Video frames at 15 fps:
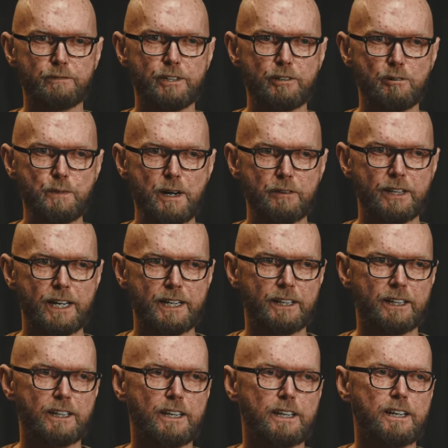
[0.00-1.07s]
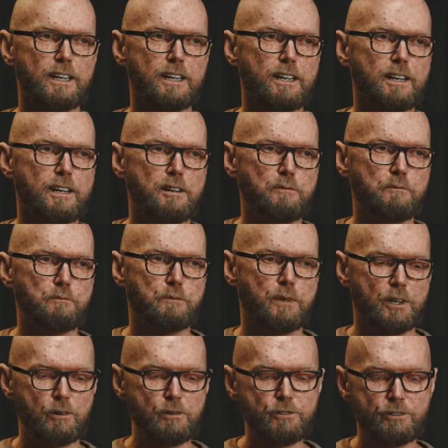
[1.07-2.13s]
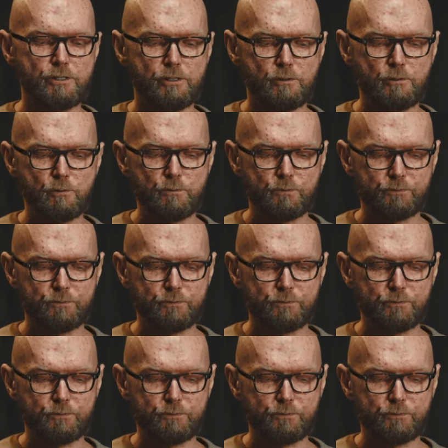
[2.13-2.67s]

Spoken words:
We know about that. But also,